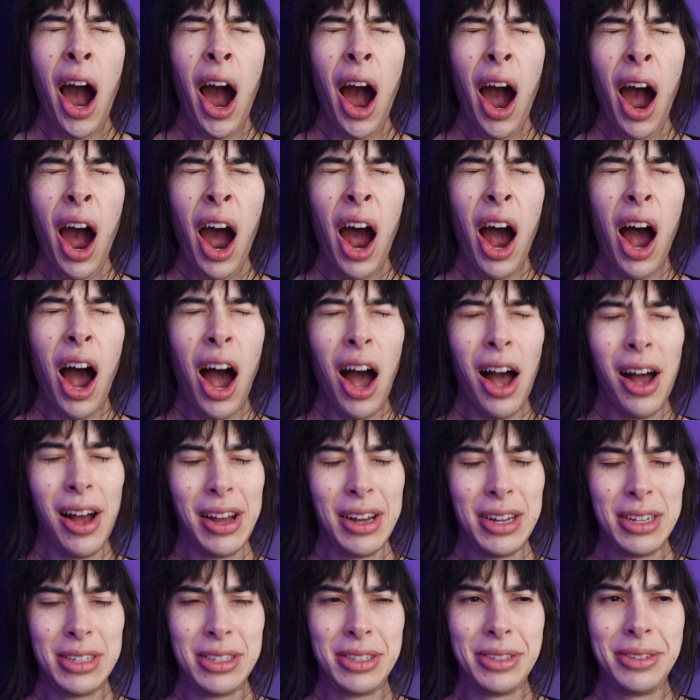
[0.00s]

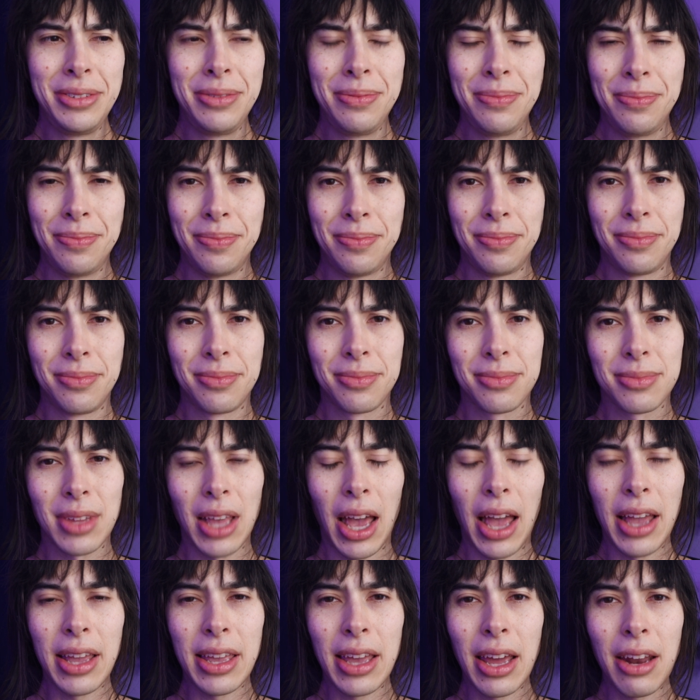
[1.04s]

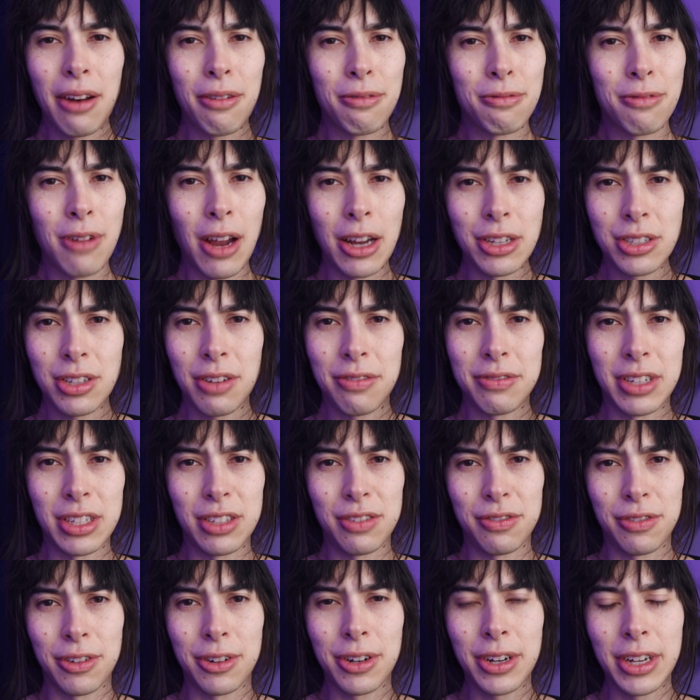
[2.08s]
I get a rush of
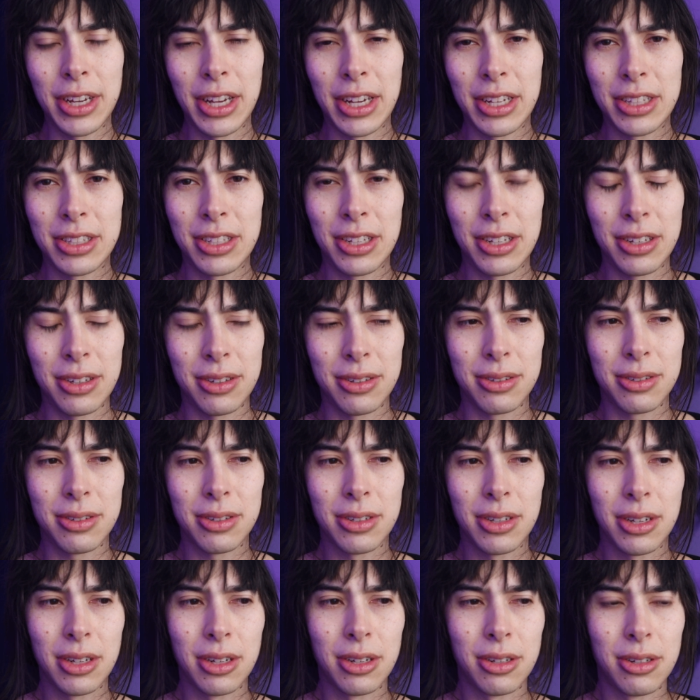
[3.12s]
dysphoria too.
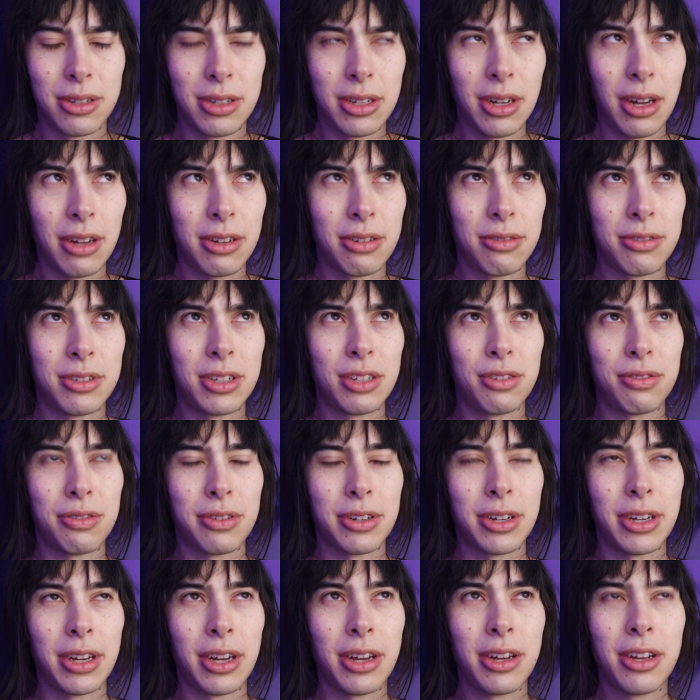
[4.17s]
Not
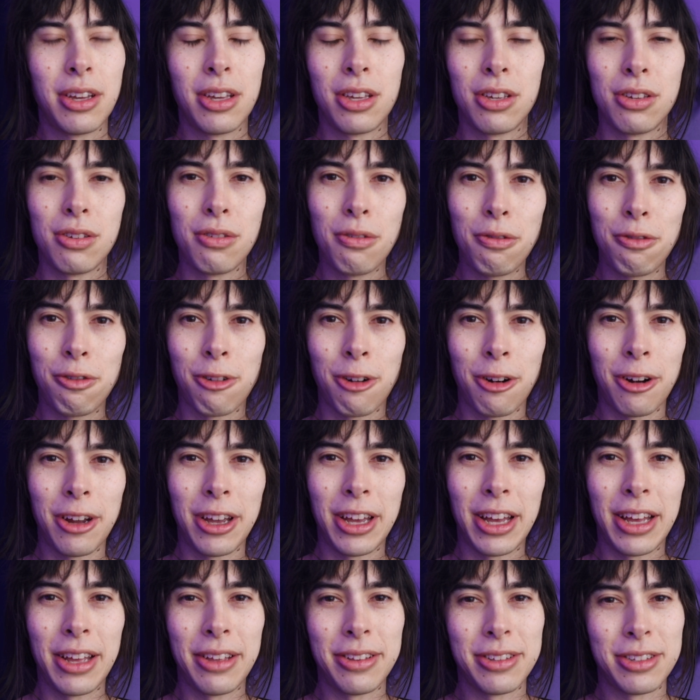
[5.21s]
dysphoria,
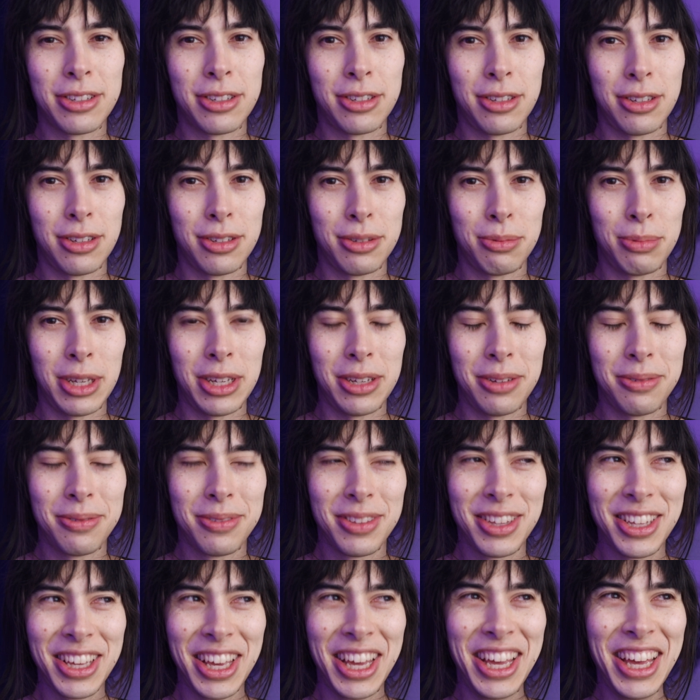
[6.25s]
euphoria, excuse me.
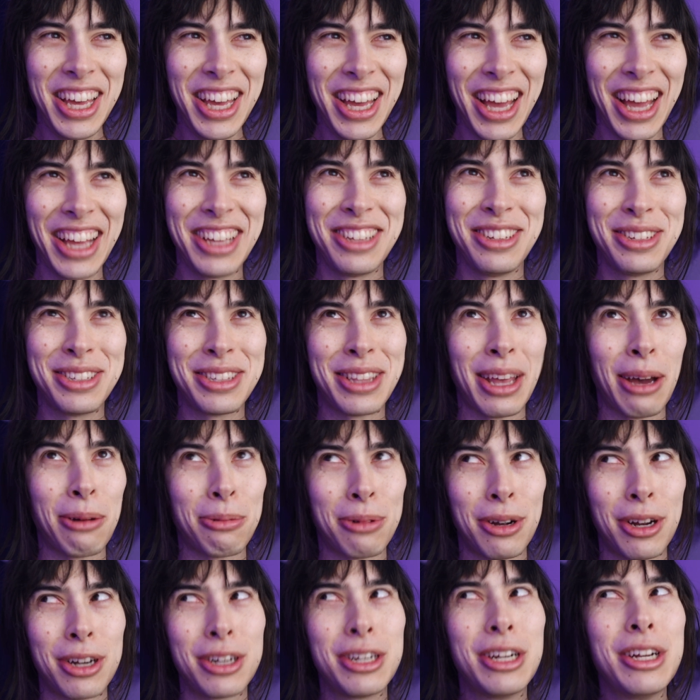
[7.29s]
I use that
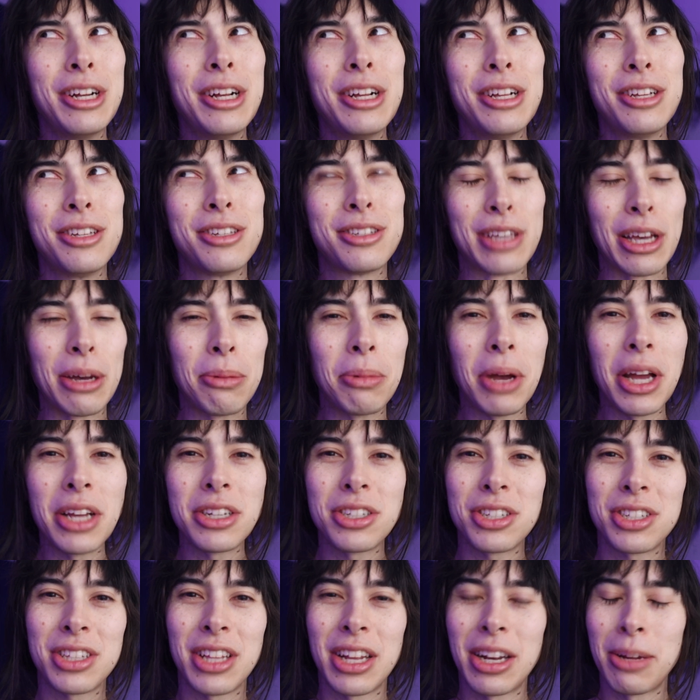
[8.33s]
word so
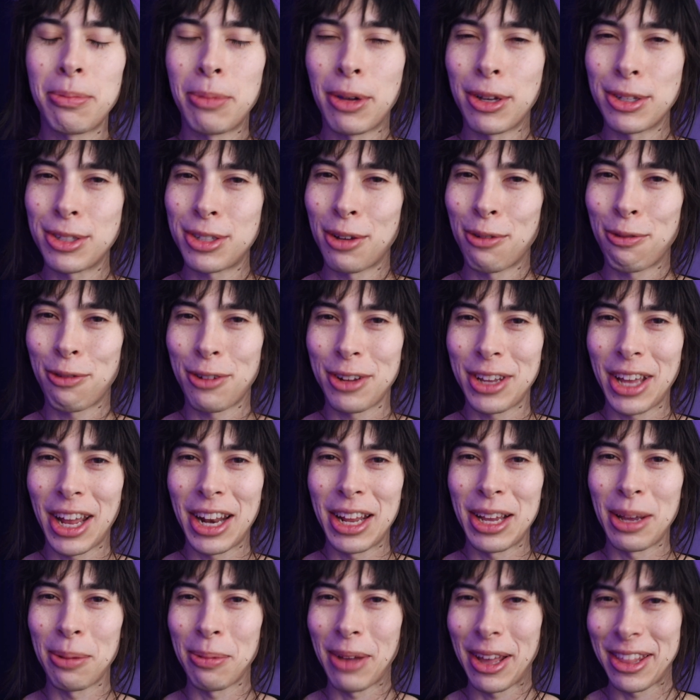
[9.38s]
much that I'm also
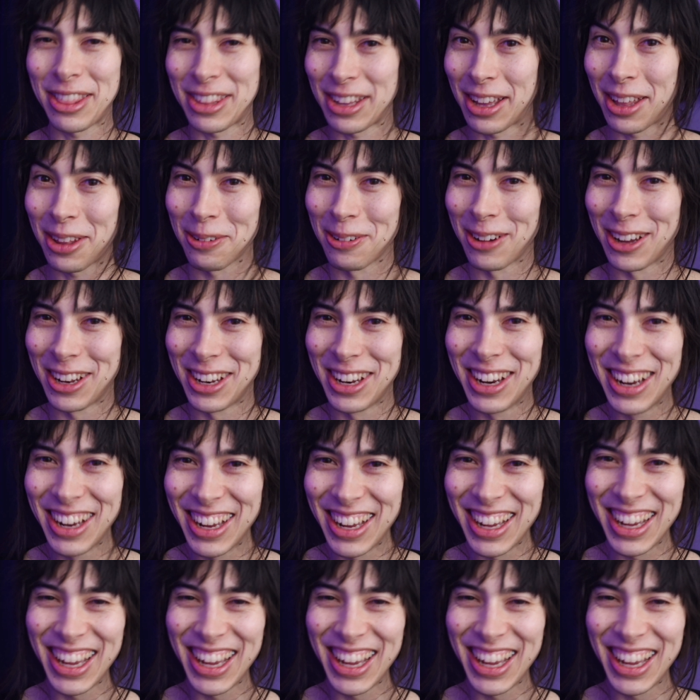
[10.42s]
forgetting about the other one.